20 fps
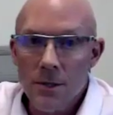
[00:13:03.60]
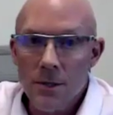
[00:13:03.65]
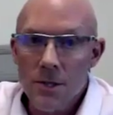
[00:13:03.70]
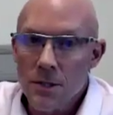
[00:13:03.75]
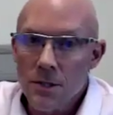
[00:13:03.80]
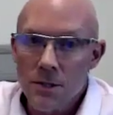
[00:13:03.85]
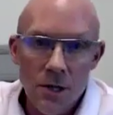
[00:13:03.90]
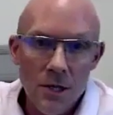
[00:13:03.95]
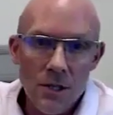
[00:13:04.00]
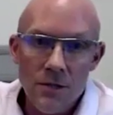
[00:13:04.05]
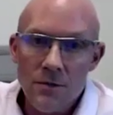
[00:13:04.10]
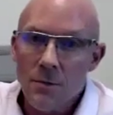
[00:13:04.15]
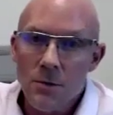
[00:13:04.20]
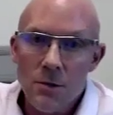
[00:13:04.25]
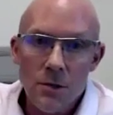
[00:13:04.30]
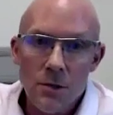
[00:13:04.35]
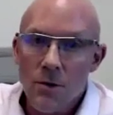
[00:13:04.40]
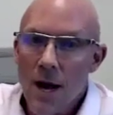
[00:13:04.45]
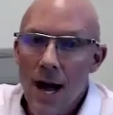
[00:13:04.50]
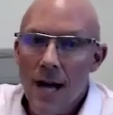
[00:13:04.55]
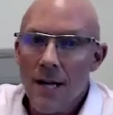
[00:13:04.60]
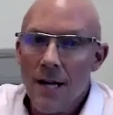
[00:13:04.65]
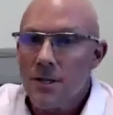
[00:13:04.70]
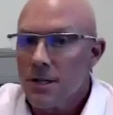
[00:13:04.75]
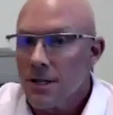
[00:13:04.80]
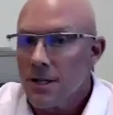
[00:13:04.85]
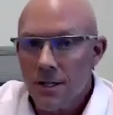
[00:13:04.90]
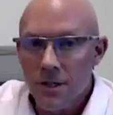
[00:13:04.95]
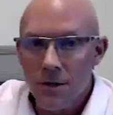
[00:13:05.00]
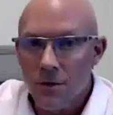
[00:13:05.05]
just starts from scratch
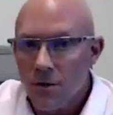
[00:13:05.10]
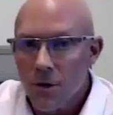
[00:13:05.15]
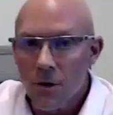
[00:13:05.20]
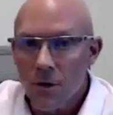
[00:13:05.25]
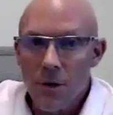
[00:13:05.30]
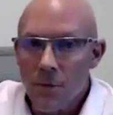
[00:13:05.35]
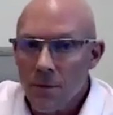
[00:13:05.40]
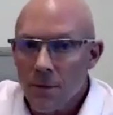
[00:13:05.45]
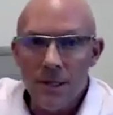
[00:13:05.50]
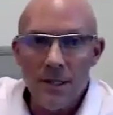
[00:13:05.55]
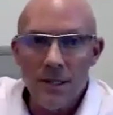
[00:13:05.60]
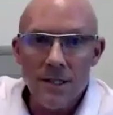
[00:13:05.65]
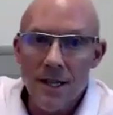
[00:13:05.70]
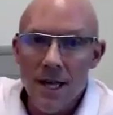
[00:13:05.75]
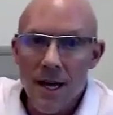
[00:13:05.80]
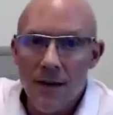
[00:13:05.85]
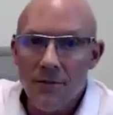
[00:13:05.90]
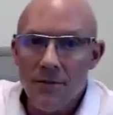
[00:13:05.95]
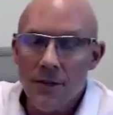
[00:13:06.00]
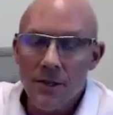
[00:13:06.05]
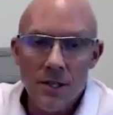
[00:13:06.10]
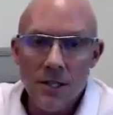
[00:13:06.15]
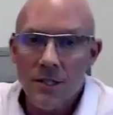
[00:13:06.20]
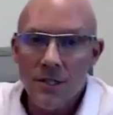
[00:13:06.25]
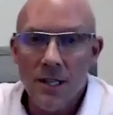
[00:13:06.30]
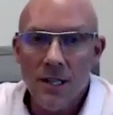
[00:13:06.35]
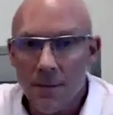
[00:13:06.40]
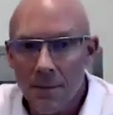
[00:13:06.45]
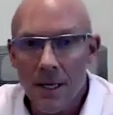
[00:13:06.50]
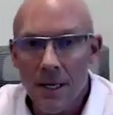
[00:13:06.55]
and then you grow them into that field. Just
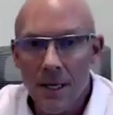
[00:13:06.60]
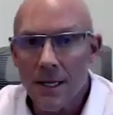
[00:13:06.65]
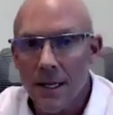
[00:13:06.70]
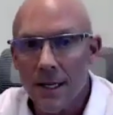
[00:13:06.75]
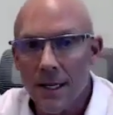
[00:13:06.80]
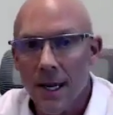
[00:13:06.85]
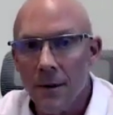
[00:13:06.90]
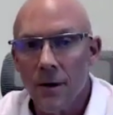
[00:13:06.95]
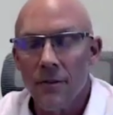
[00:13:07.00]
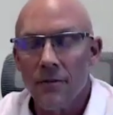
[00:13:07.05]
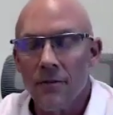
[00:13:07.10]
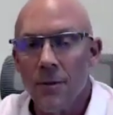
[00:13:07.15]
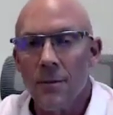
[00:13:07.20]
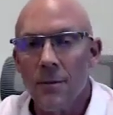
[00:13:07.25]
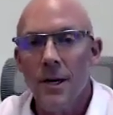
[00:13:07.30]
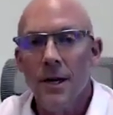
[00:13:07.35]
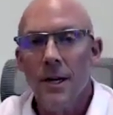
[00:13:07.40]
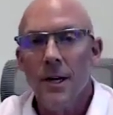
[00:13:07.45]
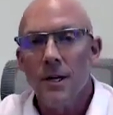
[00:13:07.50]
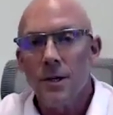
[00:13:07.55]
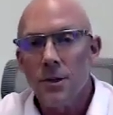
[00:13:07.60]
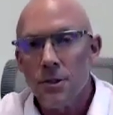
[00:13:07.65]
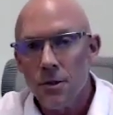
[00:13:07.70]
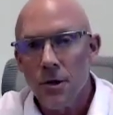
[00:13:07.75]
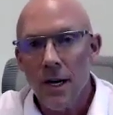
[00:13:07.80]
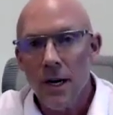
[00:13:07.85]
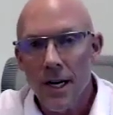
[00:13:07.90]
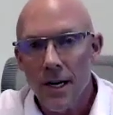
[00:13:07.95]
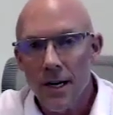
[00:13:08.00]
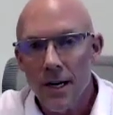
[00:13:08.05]
like me, like I went from
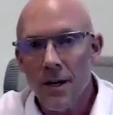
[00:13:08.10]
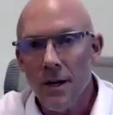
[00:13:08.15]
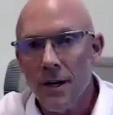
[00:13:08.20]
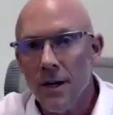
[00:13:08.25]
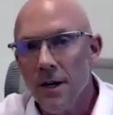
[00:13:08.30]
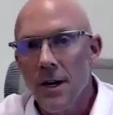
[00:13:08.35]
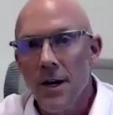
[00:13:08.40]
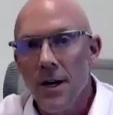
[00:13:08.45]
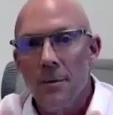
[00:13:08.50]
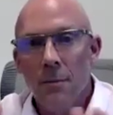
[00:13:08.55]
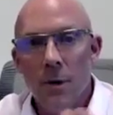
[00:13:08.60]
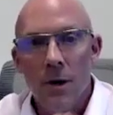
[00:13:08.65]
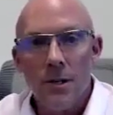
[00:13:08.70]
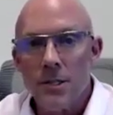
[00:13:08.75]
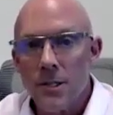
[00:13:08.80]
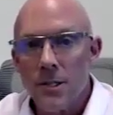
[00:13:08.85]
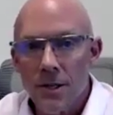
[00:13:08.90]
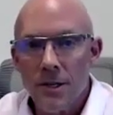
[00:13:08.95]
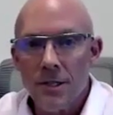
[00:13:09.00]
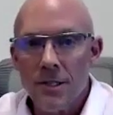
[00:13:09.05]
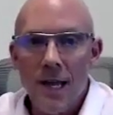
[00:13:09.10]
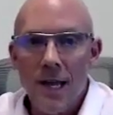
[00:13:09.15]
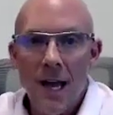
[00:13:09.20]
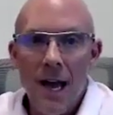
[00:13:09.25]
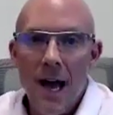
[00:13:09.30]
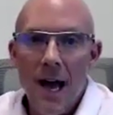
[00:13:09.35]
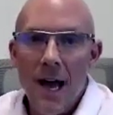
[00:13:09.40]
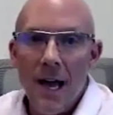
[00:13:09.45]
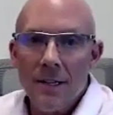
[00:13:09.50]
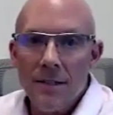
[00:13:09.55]
trainer, martial arts
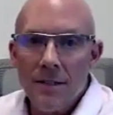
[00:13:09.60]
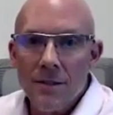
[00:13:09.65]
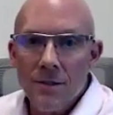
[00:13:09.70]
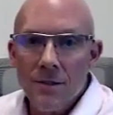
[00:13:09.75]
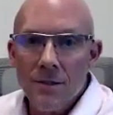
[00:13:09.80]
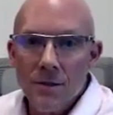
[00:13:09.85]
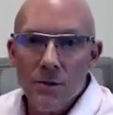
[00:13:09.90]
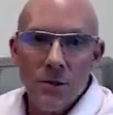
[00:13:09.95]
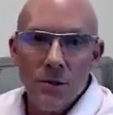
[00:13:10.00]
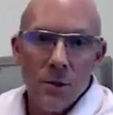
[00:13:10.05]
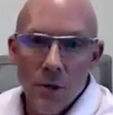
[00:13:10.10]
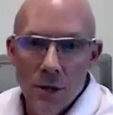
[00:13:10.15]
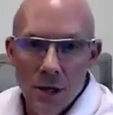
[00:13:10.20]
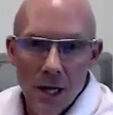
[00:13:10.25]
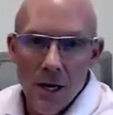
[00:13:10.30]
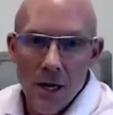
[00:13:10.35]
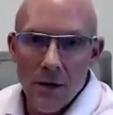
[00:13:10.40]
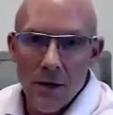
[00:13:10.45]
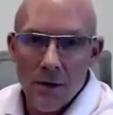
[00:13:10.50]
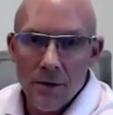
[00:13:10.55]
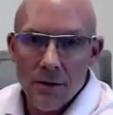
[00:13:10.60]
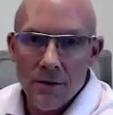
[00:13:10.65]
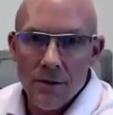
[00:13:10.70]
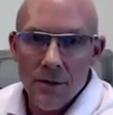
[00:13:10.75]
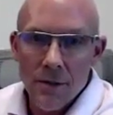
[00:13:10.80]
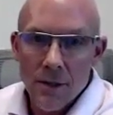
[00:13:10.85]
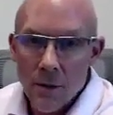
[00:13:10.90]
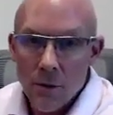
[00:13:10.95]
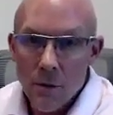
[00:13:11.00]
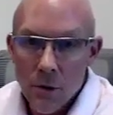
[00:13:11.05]
guy to doing loans,
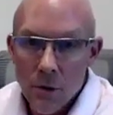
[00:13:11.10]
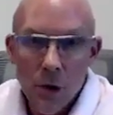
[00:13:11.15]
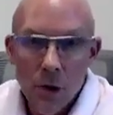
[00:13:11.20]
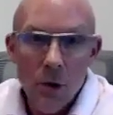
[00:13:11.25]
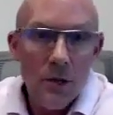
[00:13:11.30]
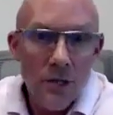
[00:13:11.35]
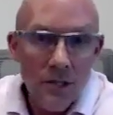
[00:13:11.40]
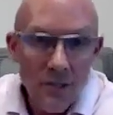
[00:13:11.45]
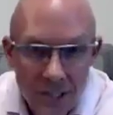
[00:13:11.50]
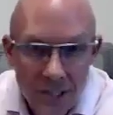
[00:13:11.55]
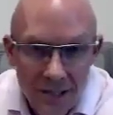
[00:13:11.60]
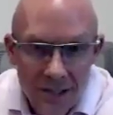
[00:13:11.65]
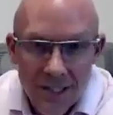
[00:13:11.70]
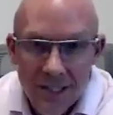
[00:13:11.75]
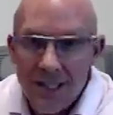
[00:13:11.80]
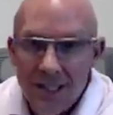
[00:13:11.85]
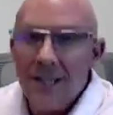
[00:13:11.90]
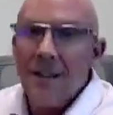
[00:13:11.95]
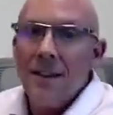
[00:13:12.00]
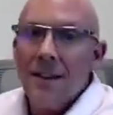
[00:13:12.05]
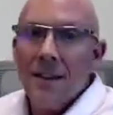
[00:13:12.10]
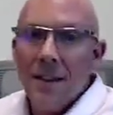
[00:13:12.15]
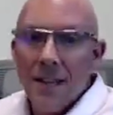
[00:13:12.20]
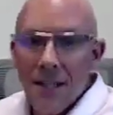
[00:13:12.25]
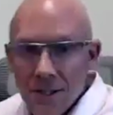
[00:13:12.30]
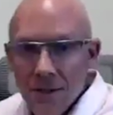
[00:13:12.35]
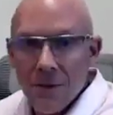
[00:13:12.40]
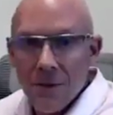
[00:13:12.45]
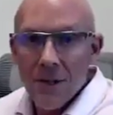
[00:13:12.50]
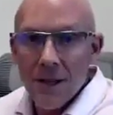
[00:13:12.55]
loan assistant, then
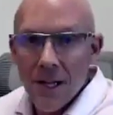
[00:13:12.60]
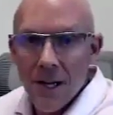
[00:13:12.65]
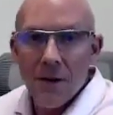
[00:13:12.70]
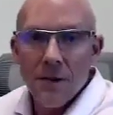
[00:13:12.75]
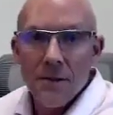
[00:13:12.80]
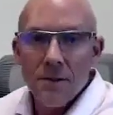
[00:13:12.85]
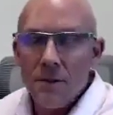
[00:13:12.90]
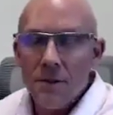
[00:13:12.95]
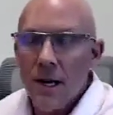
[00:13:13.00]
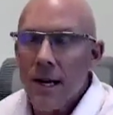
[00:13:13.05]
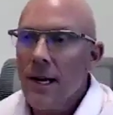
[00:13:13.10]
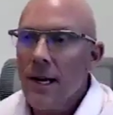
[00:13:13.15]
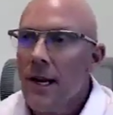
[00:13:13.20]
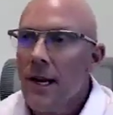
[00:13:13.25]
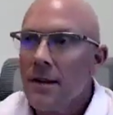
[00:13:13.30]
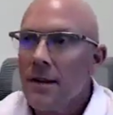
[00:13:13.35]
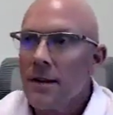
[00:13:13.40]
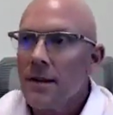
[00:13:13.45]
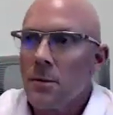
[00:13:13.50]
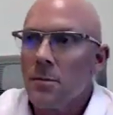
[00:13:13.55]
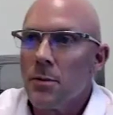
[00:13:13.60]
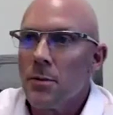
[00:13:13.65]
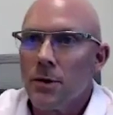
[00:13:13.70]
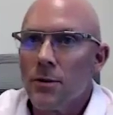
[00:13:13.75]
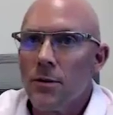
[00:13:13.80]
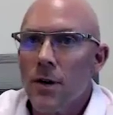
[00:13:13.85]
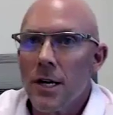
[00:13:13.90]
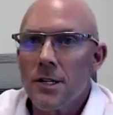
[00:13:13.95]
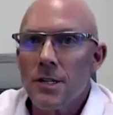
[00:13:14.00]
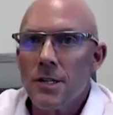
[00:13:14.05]
doing loans, right? There's a
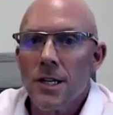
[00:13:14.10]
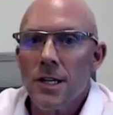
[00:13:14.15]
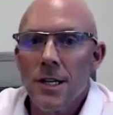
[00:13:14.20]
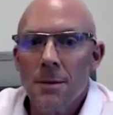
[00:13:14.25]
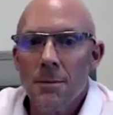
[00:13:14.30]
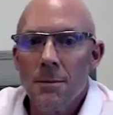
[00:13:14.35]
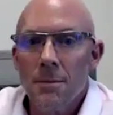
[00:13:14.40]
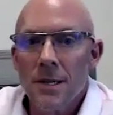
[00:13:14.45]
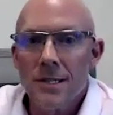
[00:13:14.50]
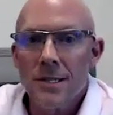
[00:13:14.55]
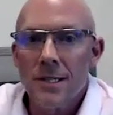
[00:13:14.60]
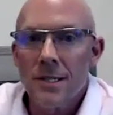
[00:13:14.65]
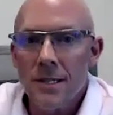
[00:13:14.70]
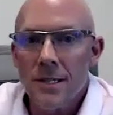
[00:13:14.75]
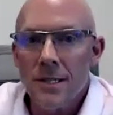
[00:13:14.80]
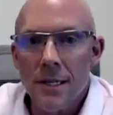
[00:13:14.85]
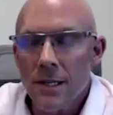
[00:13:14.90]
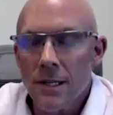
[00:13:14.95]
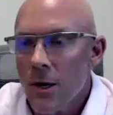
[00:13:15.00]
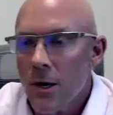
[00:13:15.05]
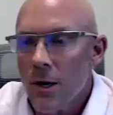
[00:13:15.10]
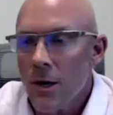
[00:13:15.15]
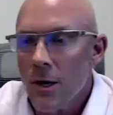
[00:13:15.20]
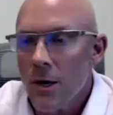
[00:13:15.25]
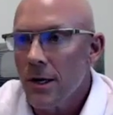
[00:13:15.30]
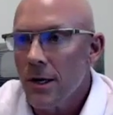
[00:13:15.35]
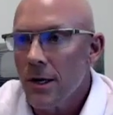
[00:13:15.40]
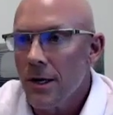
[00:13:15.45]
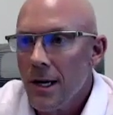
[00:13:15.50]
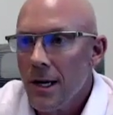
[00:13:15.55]
progression in the business. Like no
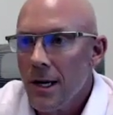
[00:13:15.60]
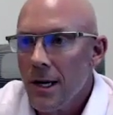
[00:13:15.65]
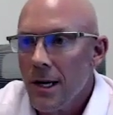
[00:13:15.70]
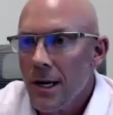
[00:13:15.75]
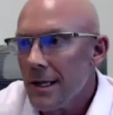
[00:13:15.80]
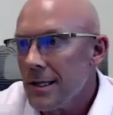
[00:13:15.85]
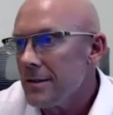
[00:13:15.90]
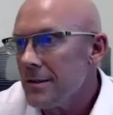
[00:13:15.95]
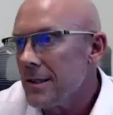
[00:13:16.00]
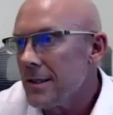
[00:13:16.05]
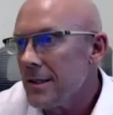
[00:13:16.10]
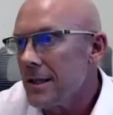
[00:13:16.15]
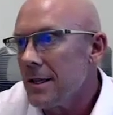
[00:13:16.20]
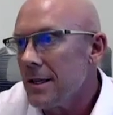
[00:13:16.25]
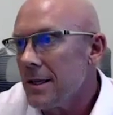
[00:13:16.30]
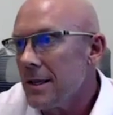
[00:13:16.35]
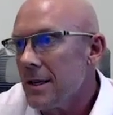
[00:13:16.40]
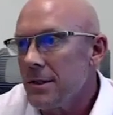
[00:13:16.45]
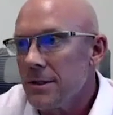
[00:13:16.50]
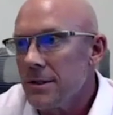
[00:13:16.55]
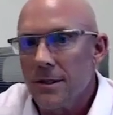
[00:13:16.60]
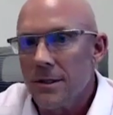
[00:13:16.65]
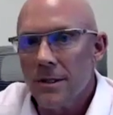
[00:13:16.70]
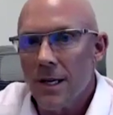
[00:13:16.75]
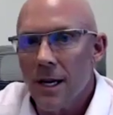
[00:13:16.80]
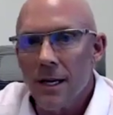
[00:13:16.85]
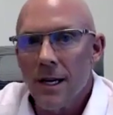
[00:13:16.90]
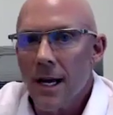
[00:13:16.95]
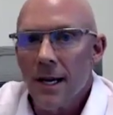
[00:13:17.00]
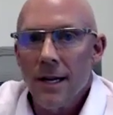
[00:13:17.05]
one, like you said, no
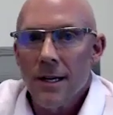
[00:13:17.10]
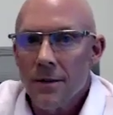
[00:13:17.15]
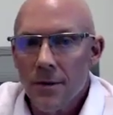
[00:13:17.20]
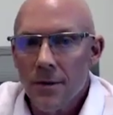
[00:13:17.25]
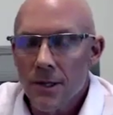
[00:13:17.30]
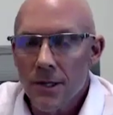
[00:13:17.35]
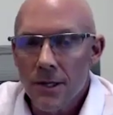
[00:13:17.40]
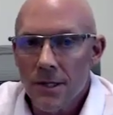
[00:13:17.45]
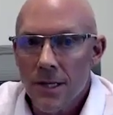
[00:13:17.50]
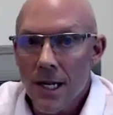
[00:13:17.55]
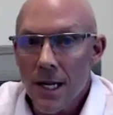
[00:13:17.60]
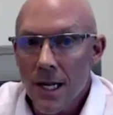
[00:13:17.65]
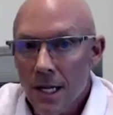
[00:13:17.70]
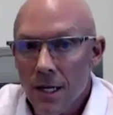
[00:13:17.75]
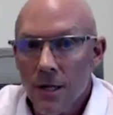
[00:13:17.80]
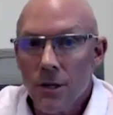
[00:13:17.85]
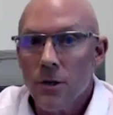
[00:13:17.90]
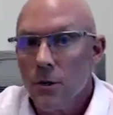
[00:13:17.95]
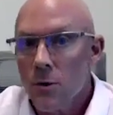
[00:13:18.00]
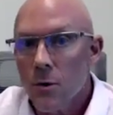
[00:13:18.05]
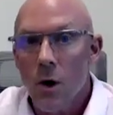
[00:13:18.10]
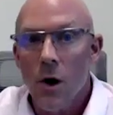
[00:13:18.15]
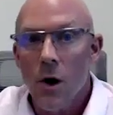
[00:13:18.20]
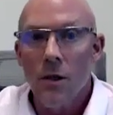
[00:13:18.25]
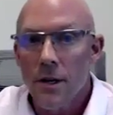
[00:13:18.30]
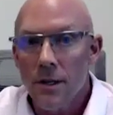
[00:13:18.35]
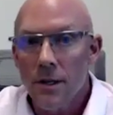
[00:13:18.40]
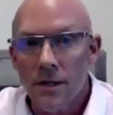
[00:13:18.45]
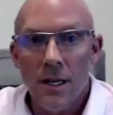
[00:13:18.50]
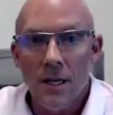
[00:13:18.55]
one's got into real estate and knew
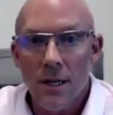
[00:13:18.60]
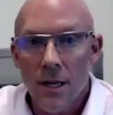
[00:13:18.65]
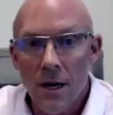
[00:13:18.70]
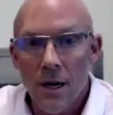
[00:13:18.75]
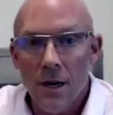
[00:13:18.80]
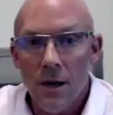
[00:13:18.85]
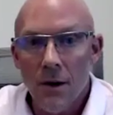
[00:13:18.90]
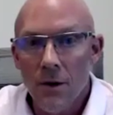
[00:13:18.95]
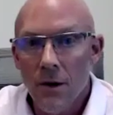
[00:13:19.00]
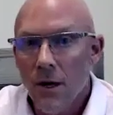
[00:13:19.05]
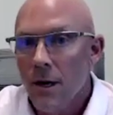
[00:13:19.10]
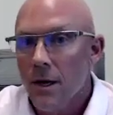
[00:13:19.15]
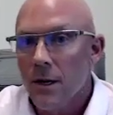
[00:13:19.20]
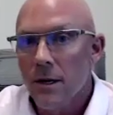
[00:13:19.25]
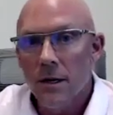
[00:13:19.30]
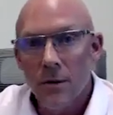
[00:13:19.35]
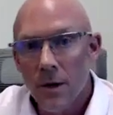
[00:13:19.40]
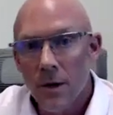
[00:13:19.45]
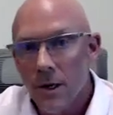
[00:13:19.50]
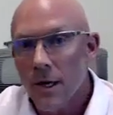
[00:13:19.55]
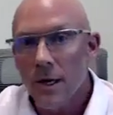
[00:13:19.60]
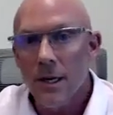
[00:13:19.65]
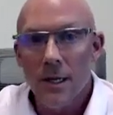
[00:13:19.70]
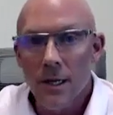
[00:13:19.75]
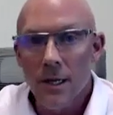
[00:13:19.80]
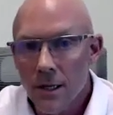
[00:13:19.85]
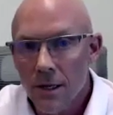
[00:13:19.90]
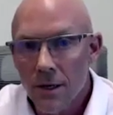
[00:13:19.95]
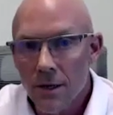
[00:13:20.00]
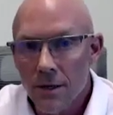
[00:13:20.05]
all that they know. No one got
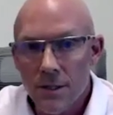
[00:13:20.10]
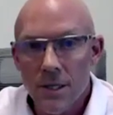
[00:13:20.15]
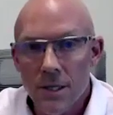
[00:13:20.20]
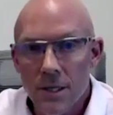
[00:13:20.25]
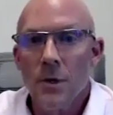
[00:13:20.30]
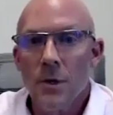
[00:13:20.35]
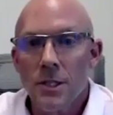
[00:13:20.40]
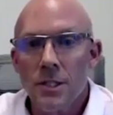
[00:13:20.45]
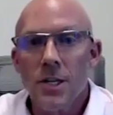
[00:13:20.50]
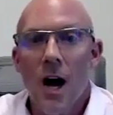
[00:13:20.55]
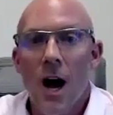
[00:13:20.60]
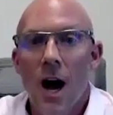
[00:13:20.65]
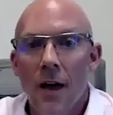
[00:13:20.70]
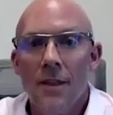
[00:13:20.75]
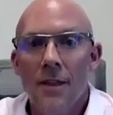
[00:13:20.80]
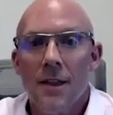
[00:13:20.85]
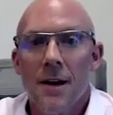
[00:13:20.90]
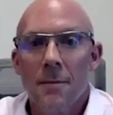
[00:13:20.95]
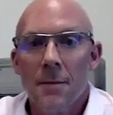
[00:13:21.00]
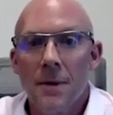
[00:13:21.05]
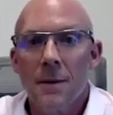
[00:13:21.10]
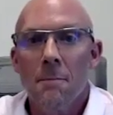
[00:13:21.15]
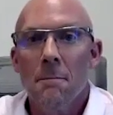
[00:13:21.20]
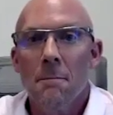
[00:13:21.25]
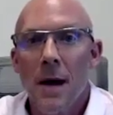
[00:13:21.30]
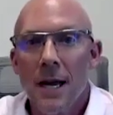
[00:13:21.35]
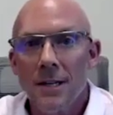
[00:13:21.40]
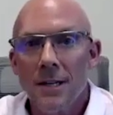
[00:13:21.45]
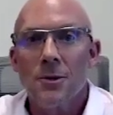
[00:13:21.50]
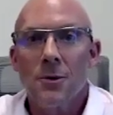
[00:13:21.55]
into loans. Someone taught them and
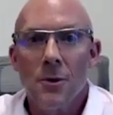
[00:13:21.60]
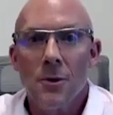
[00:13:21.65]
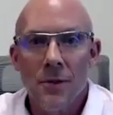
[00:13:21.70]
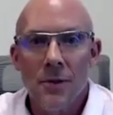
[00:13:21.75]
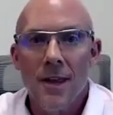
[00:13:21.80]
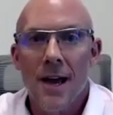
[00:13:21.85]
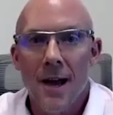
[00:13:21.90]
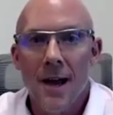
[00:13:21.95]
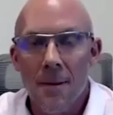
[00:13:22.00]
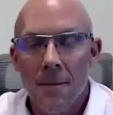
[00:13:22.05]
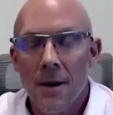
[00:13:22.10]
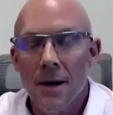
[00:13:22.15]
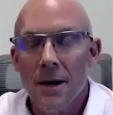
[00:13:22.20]
mentored them.